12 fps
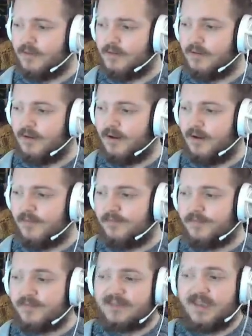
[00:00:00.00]

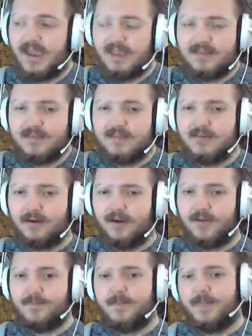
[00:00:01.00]
Stats.
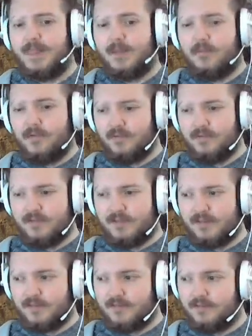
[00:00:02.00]
Alright, we'll go into
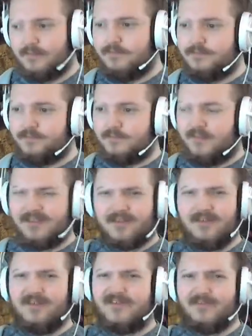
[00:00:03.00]
stats now. And
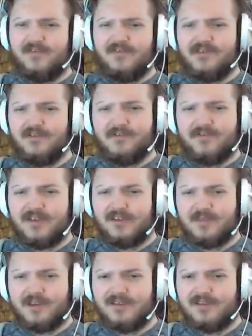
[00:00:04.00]
sorry if I'm moving a little
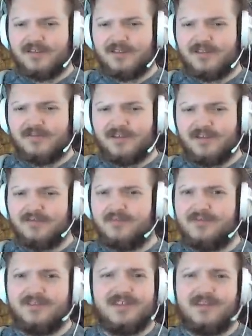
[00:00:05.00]
fast-paced at this video.
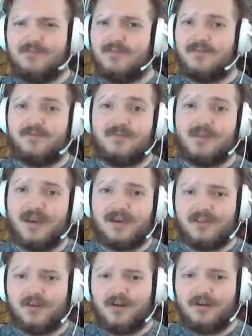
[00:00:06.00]
Please give me feedback in
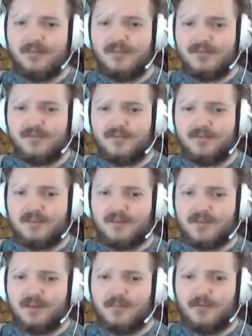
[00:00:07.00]
the comments if you think
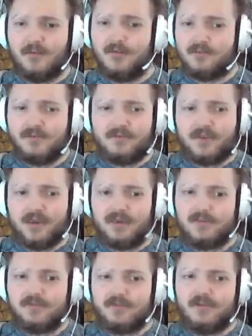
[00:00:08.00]
that I'm going too
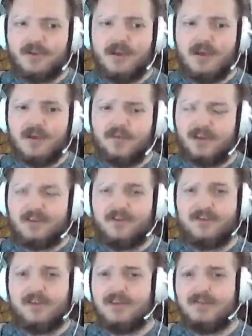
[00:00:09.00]
fast, or if I could have
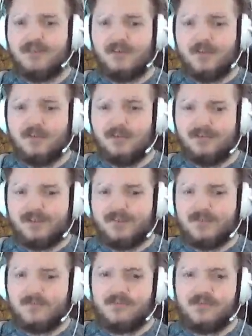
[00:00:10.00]
done this video a little
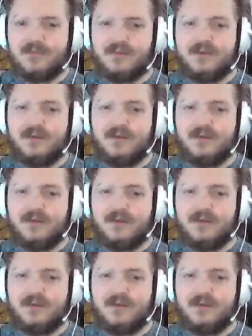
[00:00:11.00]
differently.